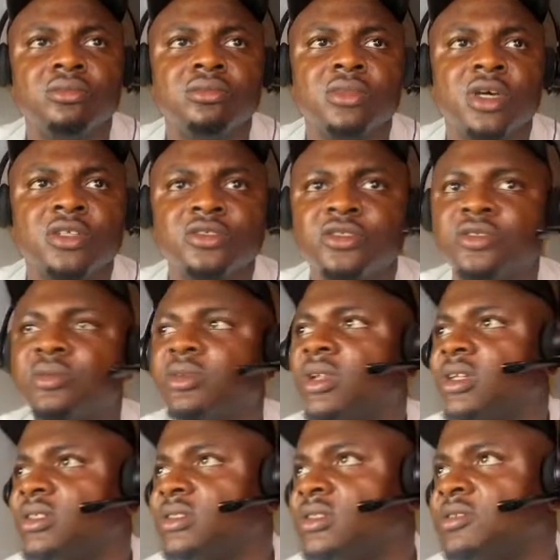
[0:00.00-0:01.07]
you should be learning.
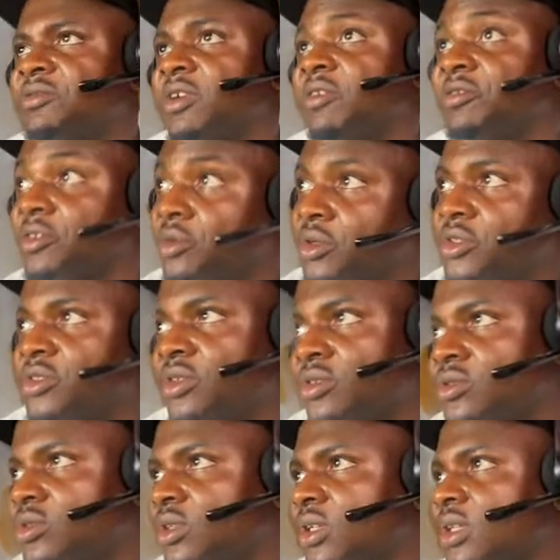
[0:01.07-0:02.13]
If you have any questions, you
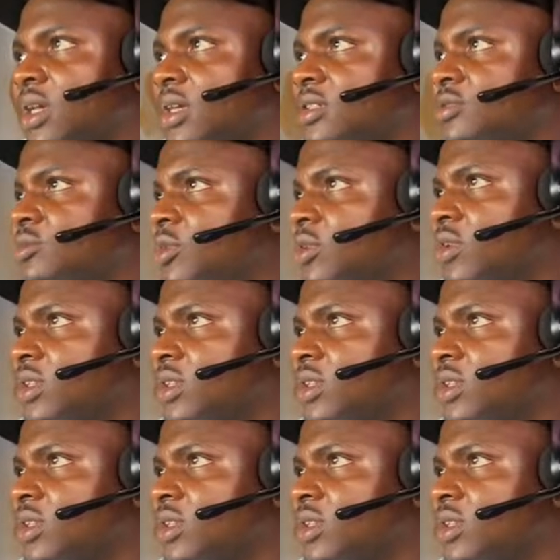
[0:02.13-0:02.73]
can ask me on WhatsApp.